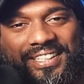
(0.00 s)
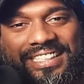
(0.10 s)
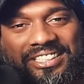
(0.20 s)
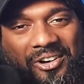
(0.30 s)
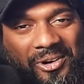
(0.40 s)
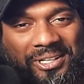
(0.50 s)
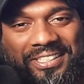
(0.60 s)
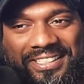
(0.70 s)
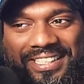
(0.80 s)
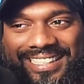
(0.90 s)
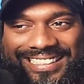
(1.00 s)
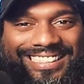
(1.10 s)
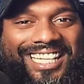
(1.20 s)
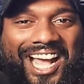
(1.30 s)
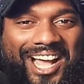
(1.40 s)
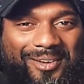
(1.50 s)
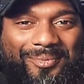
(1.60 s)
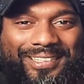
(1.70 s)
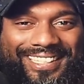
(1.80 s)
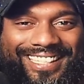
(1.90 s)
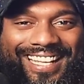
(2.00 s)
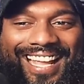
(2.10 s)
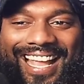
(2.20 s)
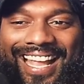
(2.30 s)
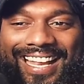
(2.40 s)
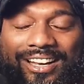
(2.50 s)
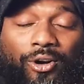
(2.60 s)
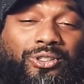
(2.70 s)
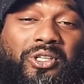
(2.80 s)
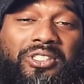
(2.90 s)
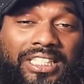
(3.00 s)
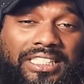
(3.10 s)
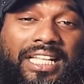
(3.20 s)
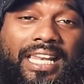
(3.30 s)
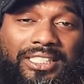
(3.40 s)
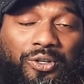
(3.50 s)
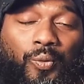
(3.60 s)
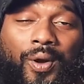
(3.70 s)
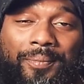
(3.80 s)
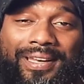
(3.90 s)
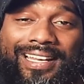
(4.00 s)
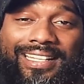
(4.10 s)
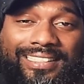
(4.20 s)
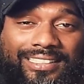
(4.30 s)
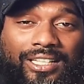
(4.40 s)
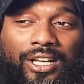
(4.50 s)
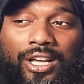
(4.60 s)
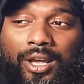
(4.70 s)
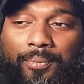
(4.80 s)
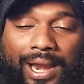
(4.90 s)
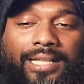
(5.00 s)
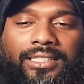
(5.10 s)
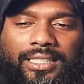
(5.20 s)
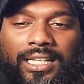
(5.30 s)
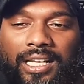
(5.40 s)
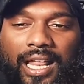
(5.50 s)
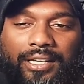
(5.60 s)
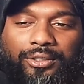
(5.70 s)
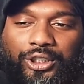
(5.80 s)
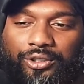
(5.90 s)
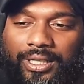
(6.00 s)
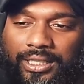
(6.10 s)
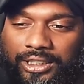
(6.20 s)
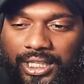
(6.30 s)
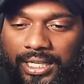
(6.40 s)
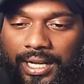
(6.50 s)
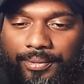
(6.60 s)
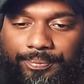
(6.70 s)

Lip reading: is on his job and also sees that it's a woman and is practicing a lot of restraint. Let's check it out.